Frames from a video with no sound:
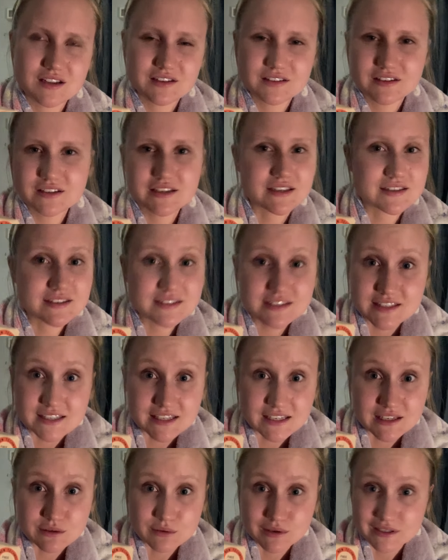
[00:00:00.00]
like
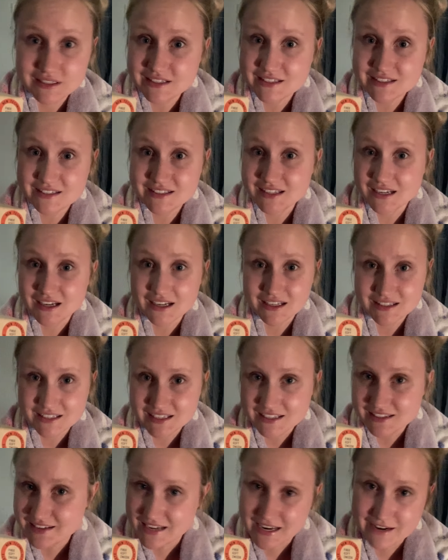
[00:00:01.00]
see what's on the
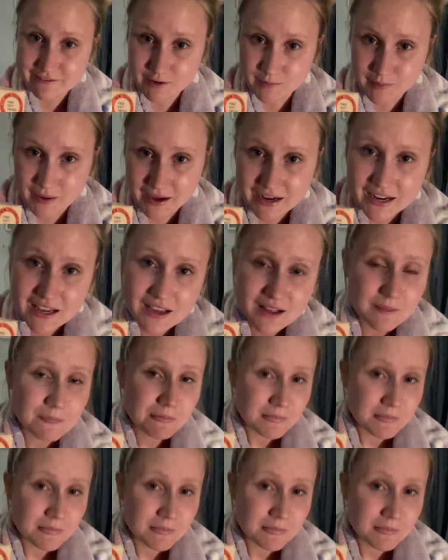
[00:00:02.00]
inside of your body,